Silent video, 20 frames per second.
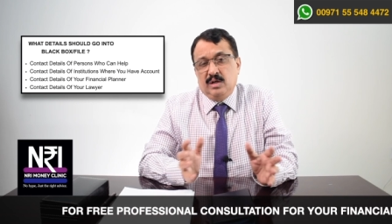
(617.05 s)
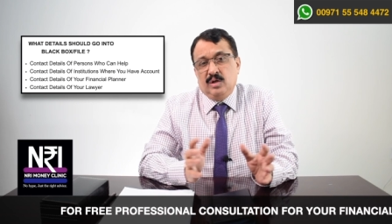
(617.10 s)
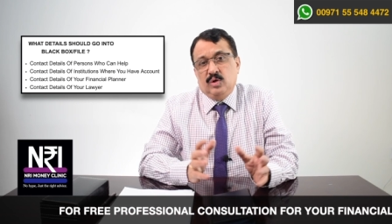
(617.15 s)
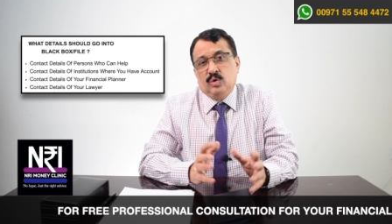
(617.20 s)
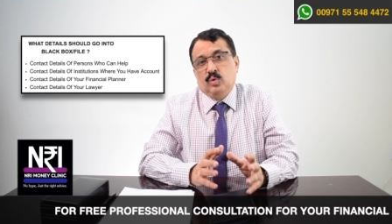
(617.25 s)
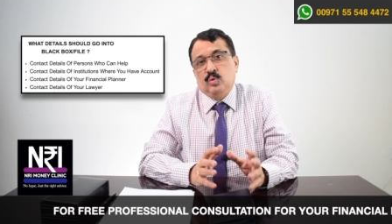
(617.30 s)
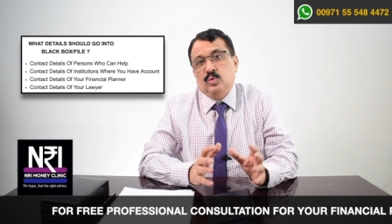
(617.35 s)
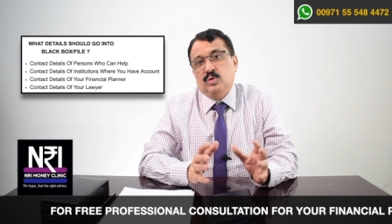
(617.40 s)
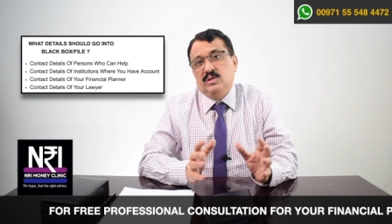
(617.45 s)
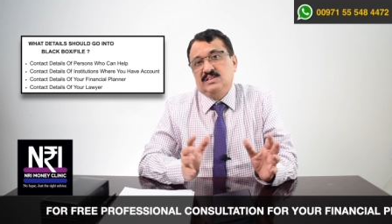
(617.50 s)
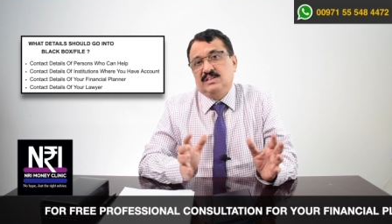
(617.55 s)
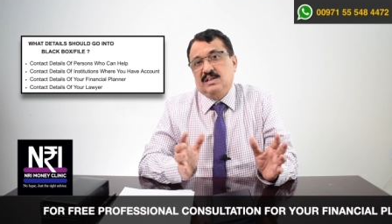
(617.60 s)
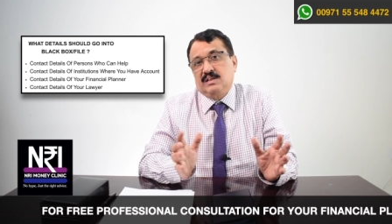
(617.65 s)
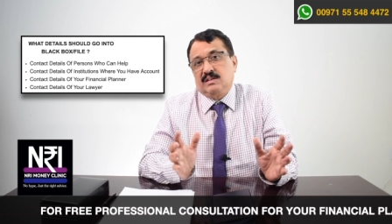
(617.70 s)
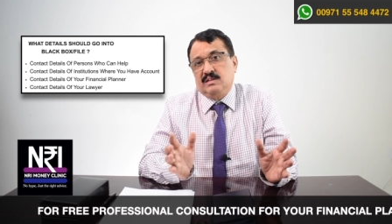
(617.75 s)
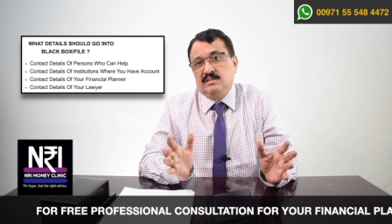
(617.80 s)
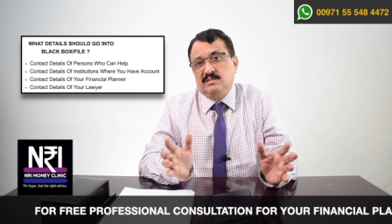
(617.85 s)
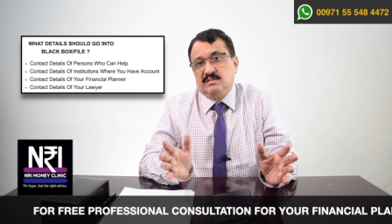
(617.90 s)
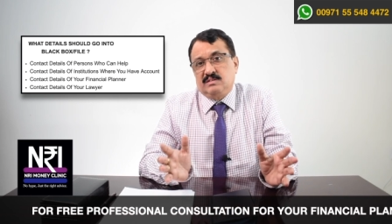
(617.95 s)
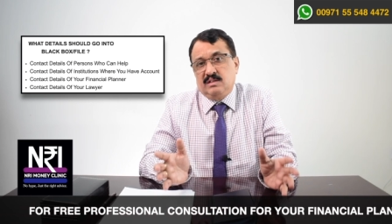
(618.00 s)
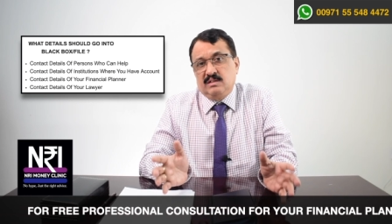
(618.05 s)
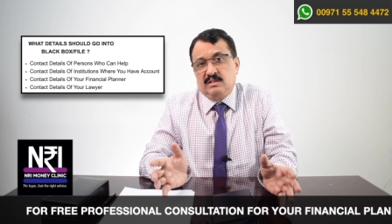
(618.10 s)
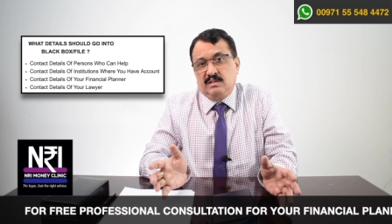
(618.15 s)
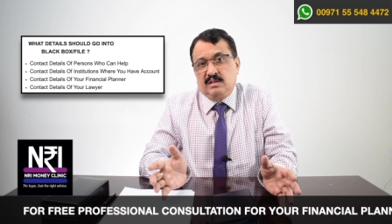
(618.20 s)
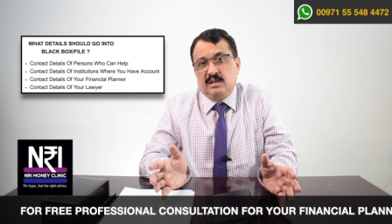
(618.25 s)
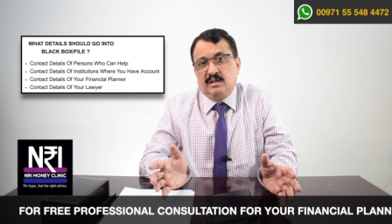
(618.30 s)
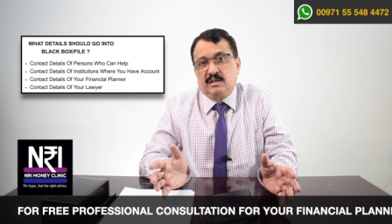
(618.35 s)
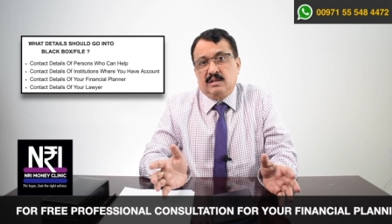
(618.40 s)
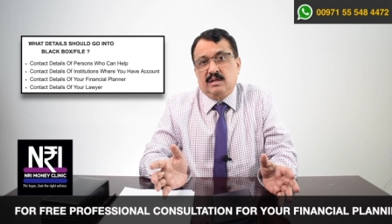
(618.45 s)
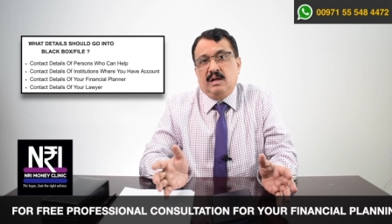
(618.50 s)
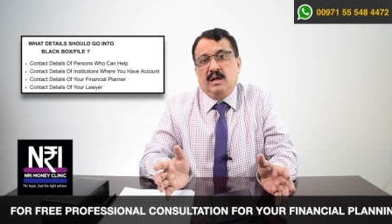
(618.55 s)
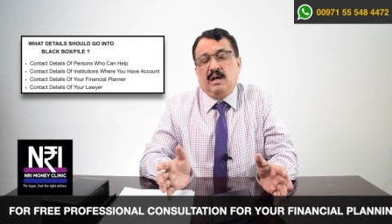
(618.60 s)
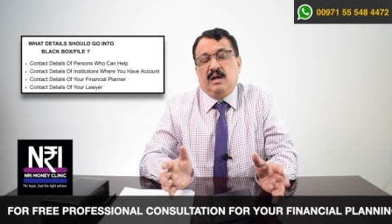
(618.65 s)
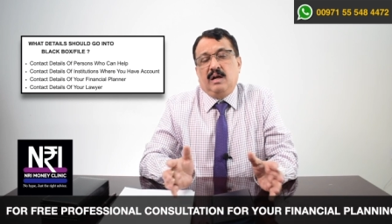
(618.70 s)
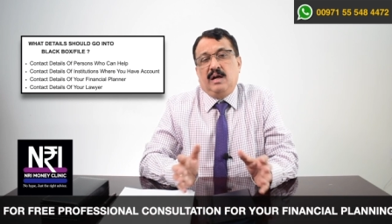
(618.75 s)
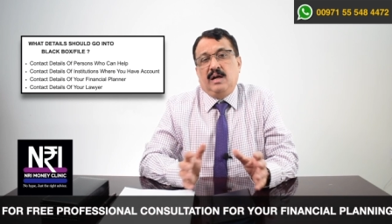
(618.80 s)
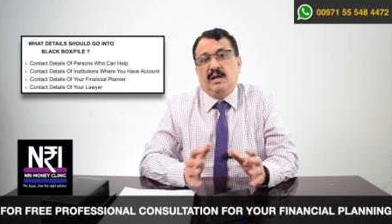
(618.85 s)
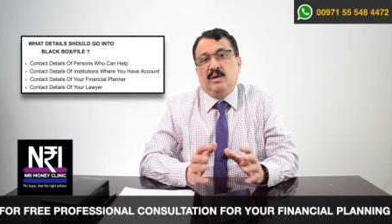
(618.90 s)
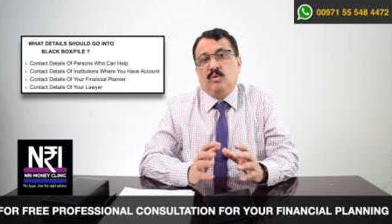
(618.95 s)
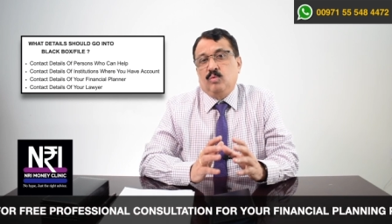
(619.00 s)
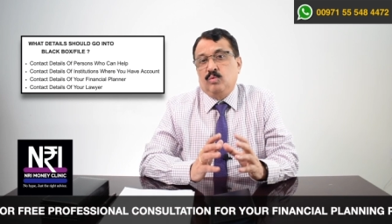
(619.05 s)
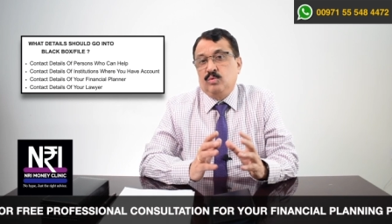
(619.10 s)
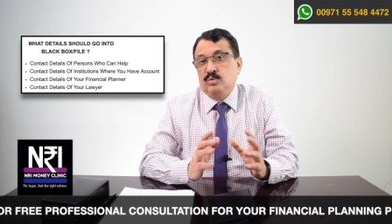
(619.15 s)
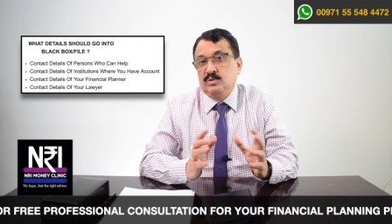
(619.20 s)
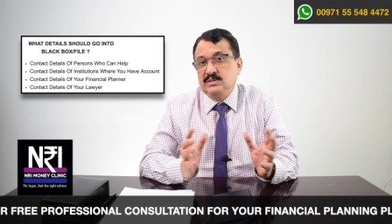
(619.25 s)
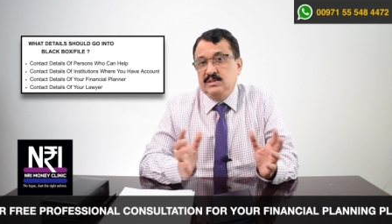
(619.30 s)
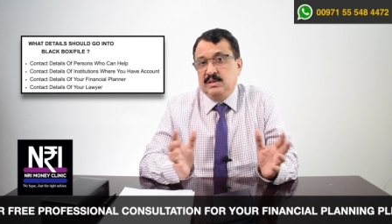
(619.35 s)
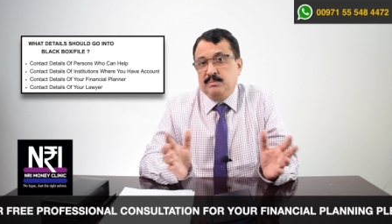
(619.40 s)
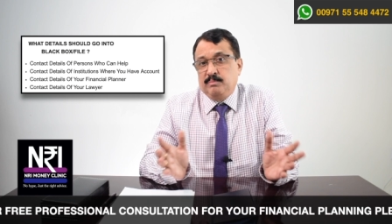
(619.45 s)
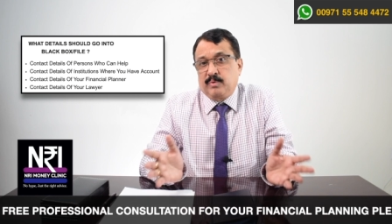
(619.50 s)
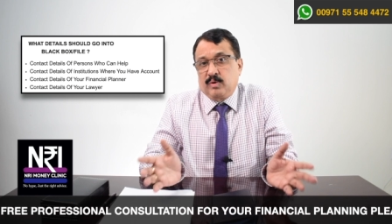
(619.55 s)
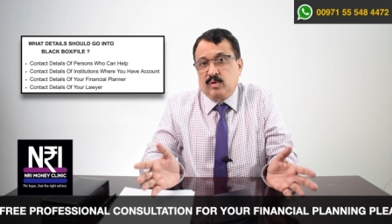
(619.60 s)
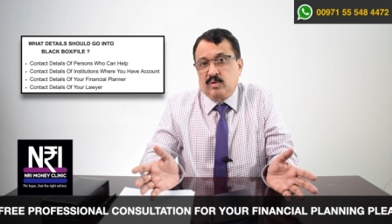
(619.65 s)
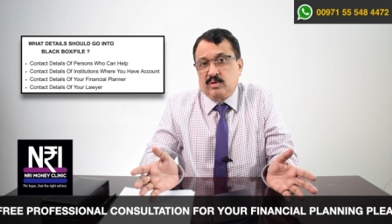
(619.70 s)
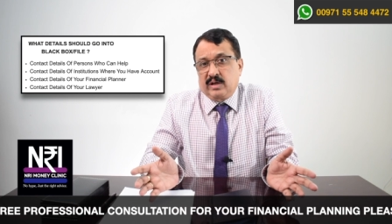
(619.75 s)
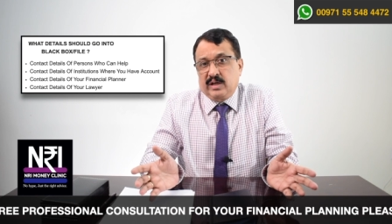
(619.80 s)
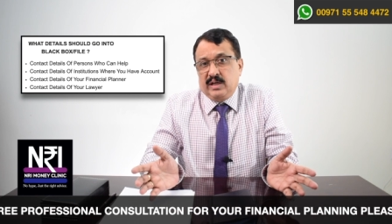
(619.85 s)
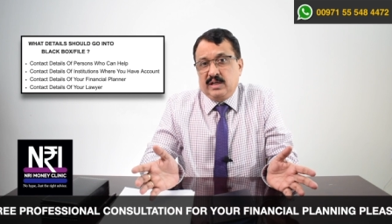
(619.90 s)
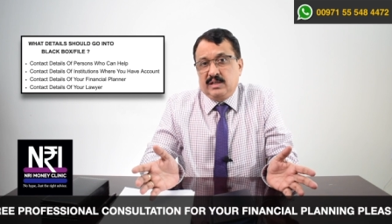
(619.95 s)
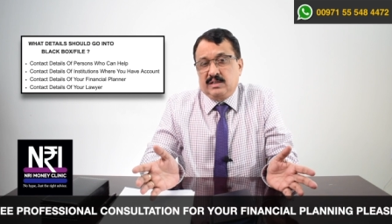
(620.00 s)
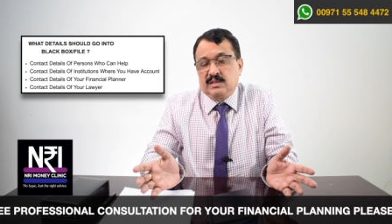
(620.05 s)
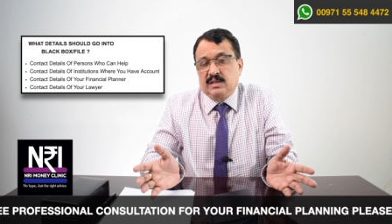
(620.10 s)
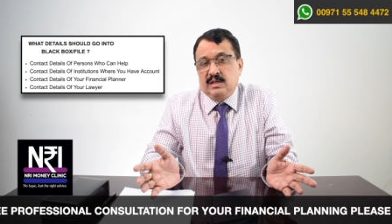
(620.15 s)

Who is the consultant? and who is the brokerage